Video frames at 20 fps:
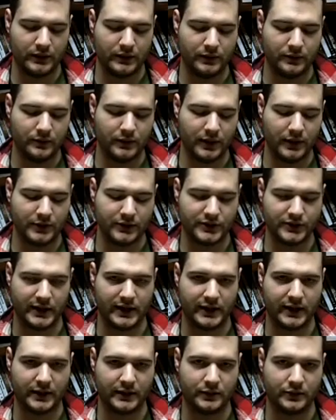dwell
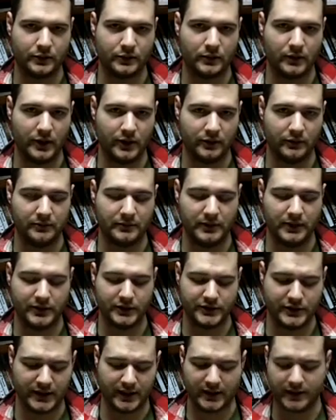set at 12
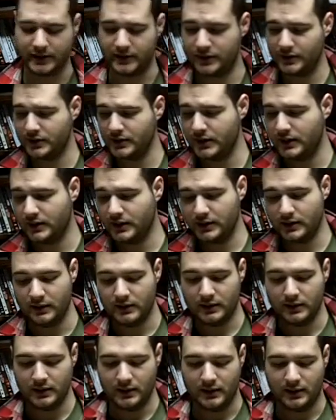milliseconds.
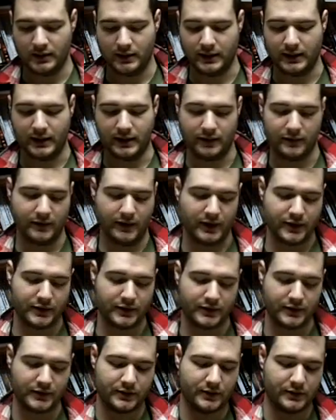Again,
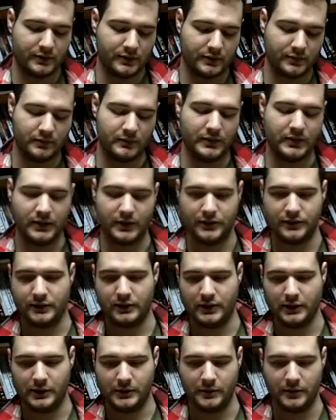that's because
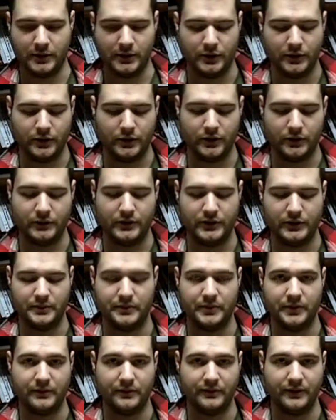the Clippard QEV is a
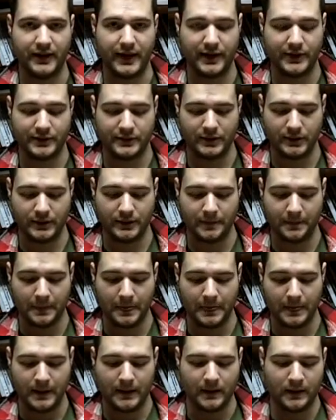bit faster.
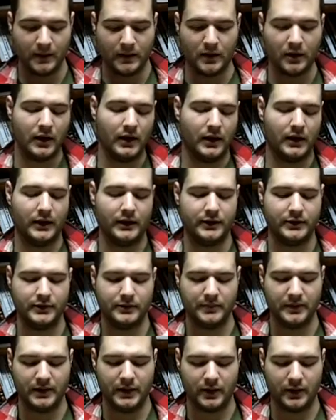It is a
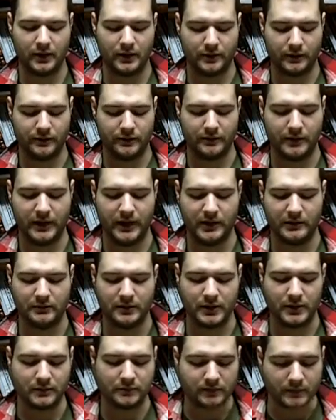bit harder on paint,
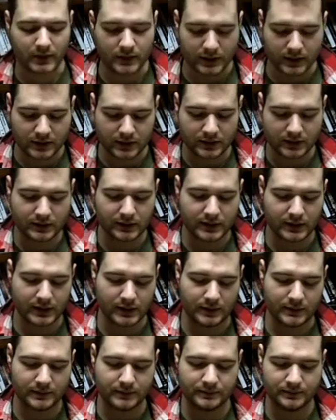but it is
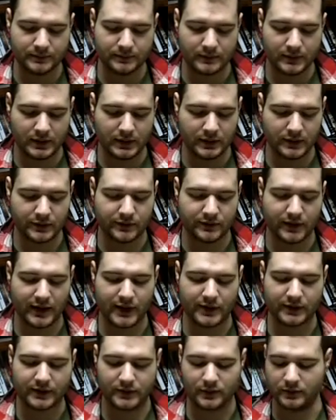
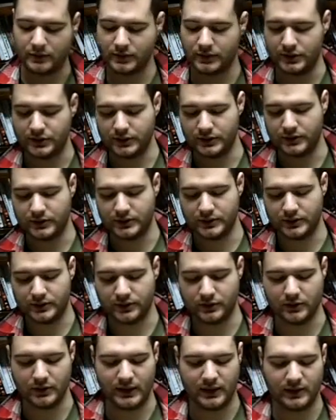faster, which is
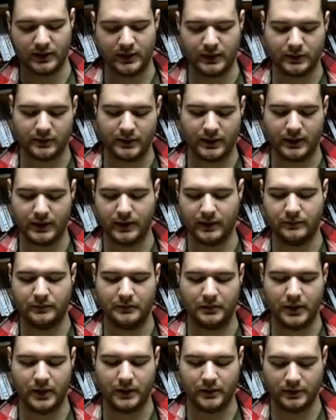great. That's why I haven't
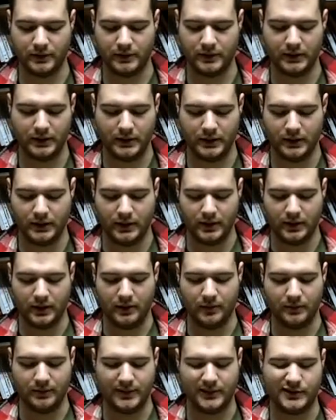bothered
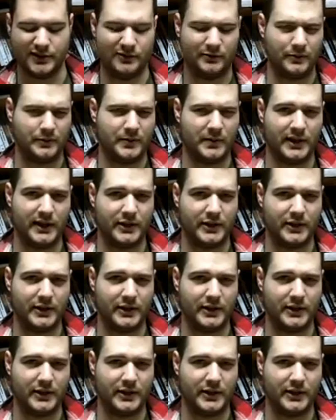replacing with my